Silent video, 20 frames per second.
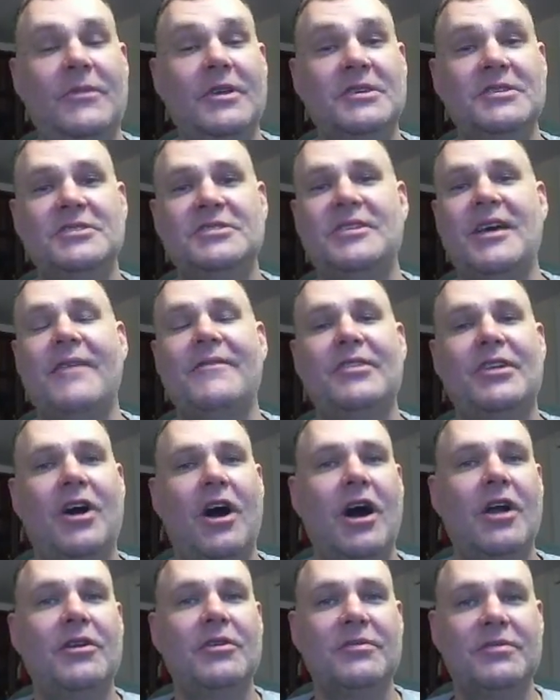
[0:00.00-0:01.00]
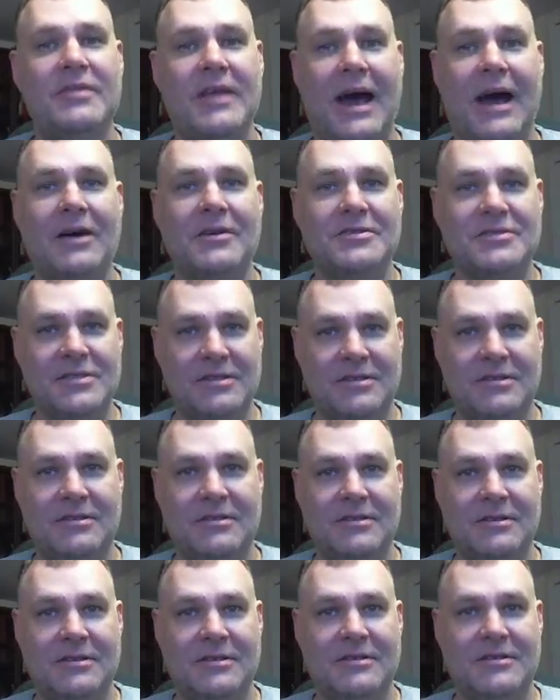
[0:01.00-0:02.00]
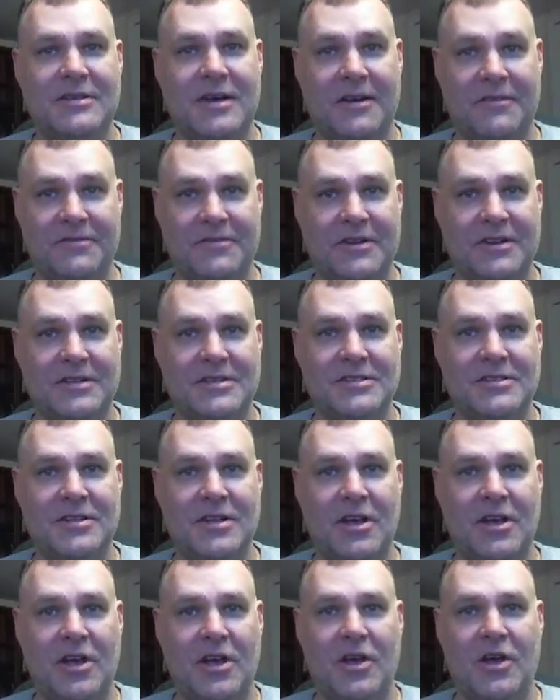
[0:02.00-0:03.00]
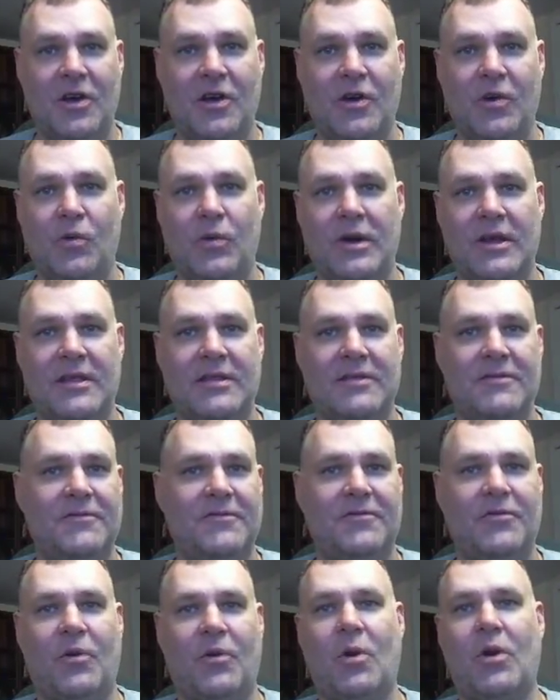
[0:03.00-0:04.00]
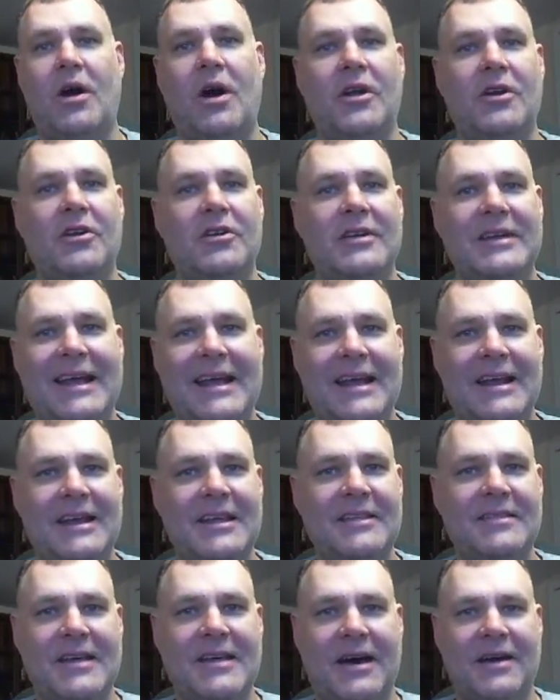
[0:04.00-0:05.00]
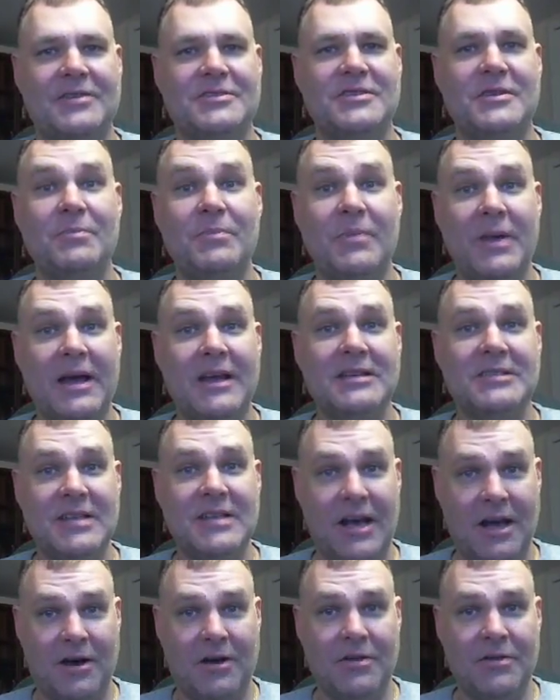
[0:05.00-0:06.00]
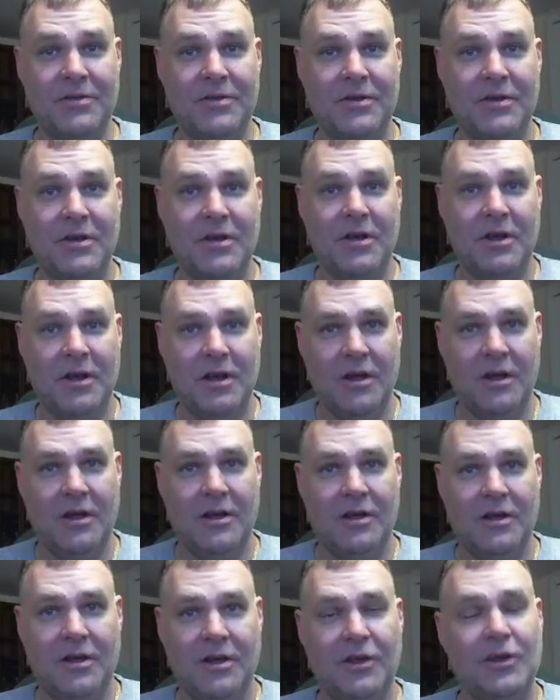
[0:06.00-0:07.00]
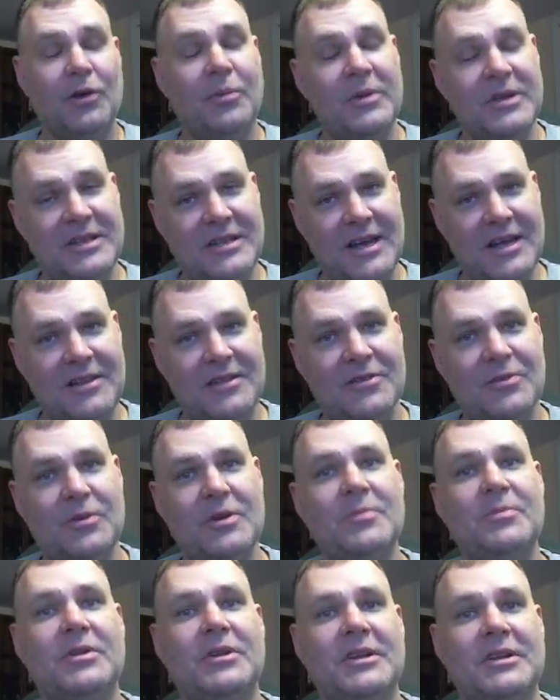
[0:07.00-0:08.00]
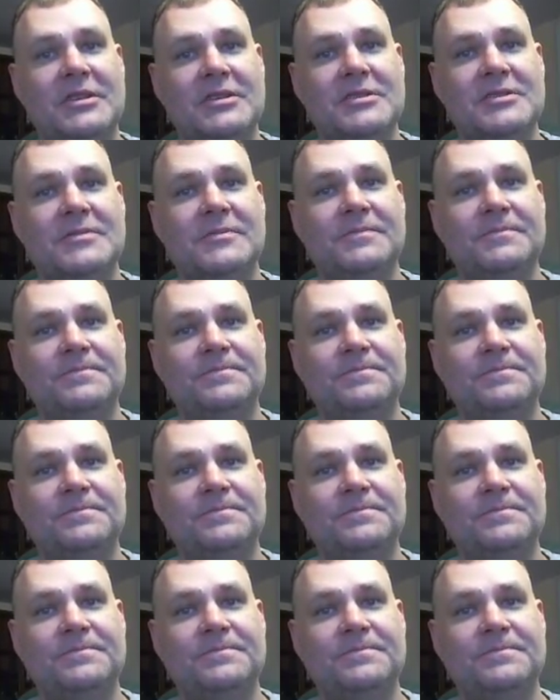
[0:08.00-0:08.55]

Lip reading: 700,000 toughness with 480,000 base health, you'll be dead in 3 bleeds.